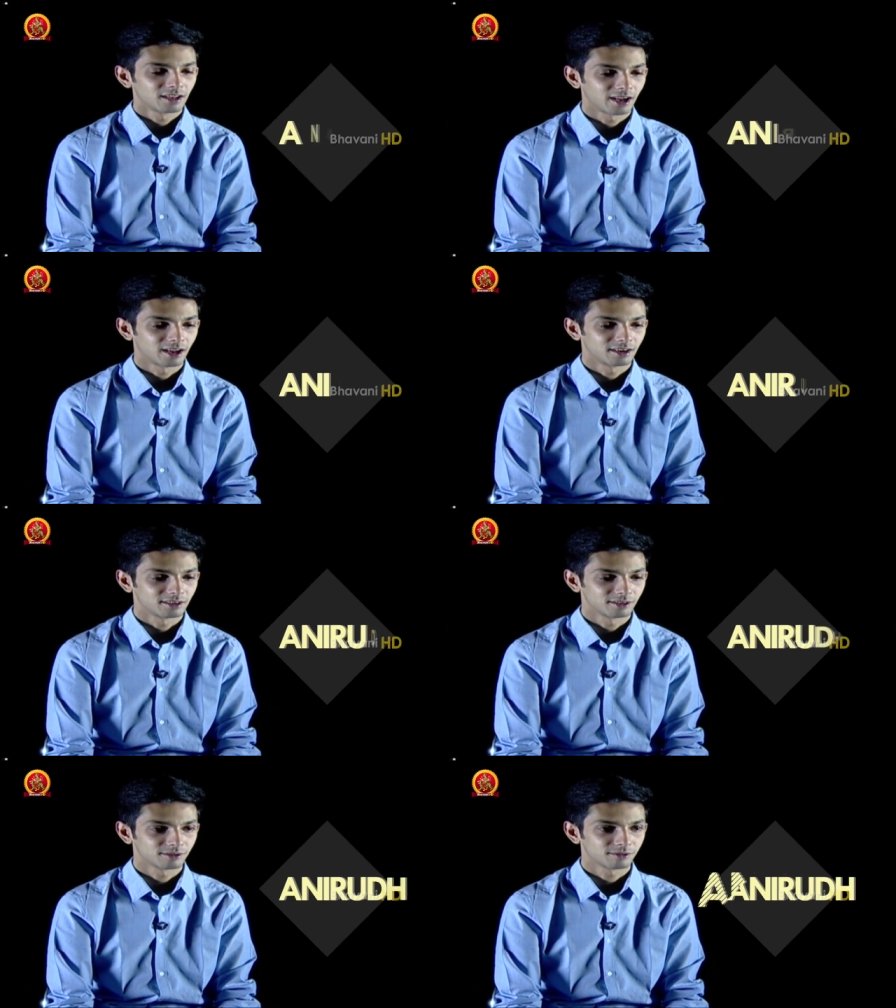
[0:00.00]
And
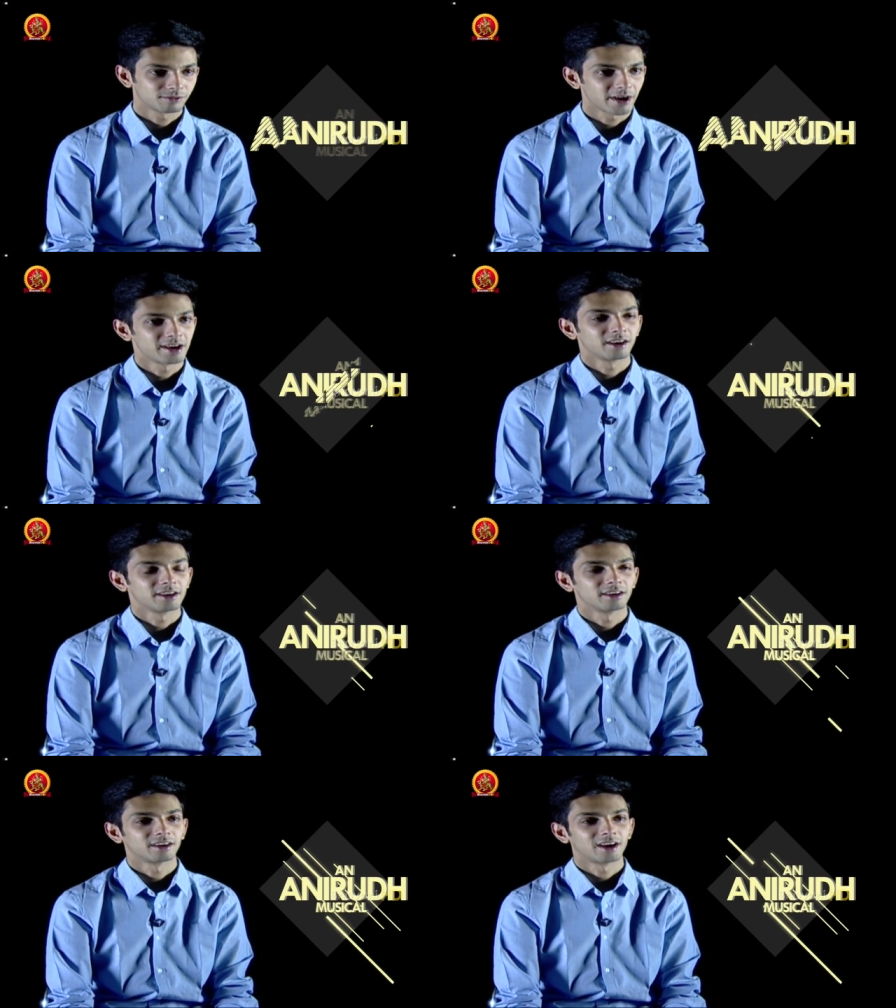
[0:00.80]

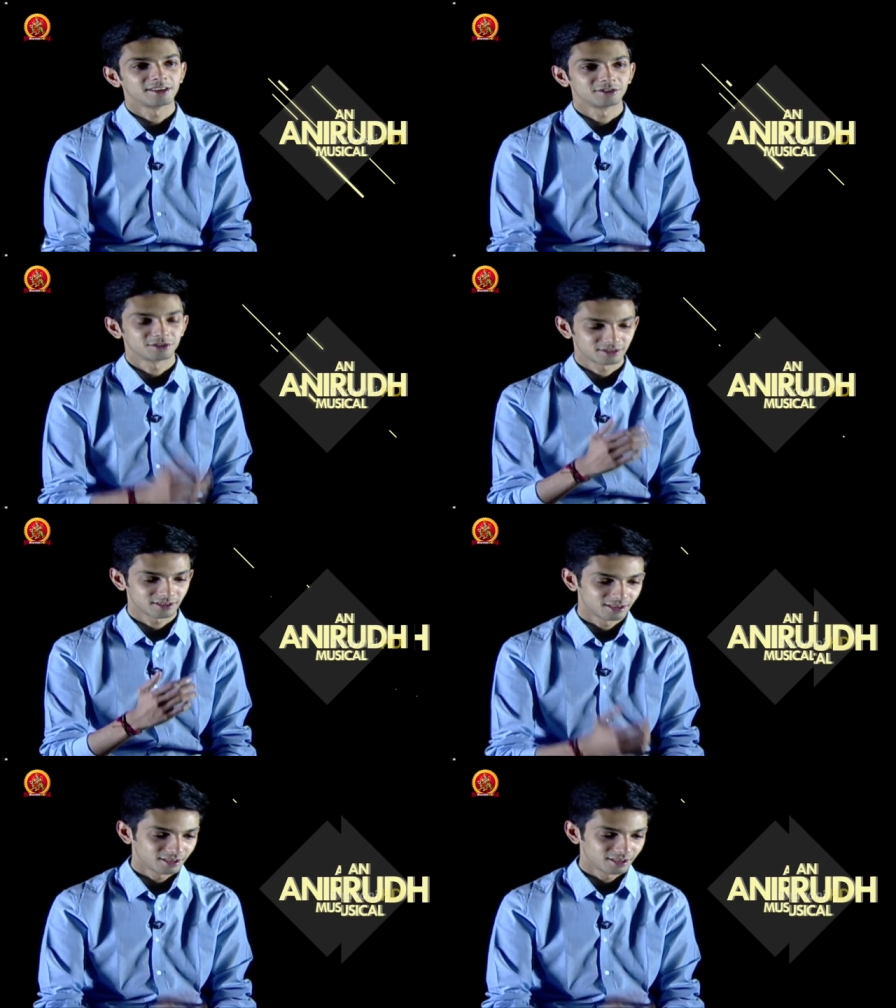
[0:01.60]
finally, as